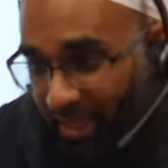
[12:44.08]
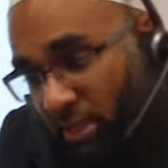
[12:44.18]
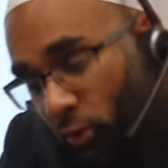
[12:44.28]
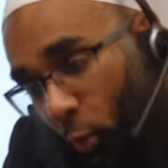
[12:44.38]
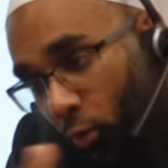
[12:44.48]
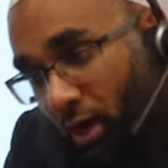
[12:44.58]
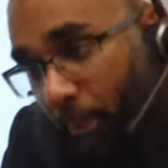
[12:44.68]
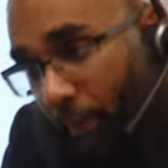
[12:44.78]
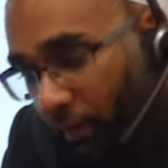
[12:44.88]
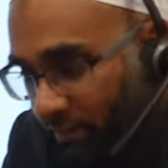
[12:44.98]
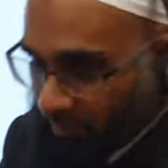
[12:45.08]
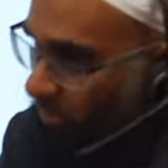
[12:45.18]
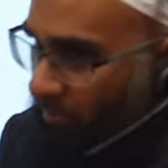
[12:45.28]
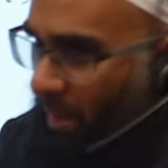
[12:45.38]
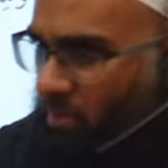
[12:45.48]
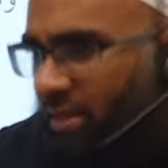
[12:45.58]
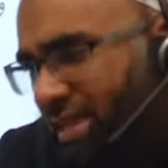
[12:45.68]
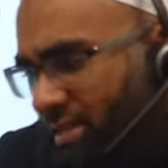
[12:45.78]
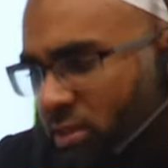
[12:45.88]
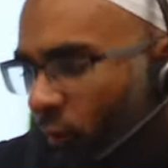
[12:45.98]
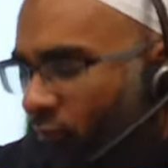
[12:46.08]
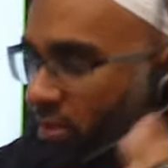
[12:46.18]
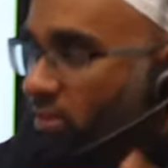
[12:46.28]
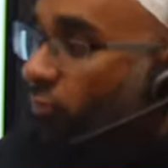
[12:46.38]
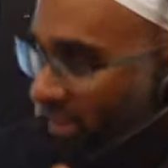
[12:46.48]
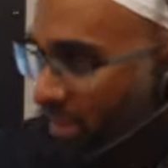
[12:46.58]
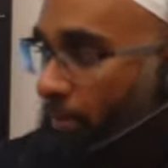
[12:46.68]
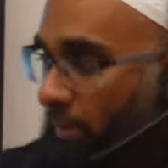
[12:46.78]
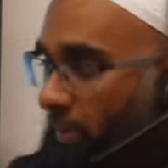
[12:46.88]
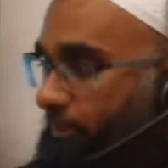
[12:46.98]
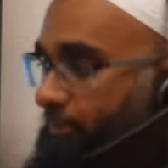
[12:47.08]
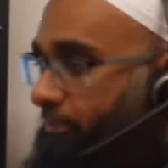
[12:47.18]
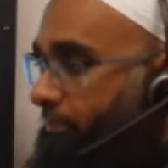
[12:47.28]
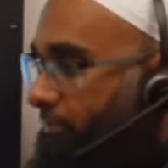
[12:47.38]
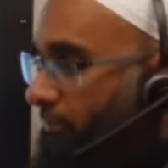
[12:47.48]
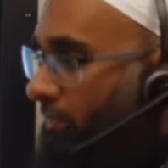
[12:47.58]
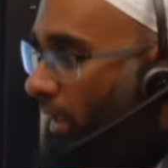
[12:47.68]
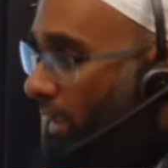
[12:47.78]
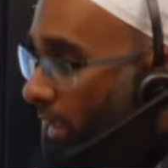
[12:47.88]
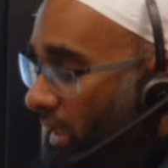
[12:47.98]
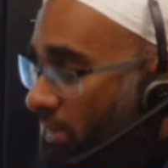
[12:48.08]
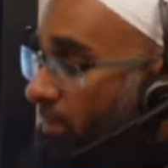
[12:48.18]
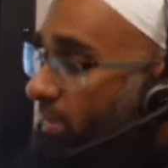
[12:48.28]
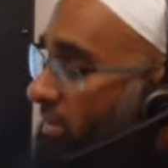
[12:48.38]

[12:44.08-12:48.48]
it, it's his own apparent. So sometimes, yes, it's obvious. For example, Imam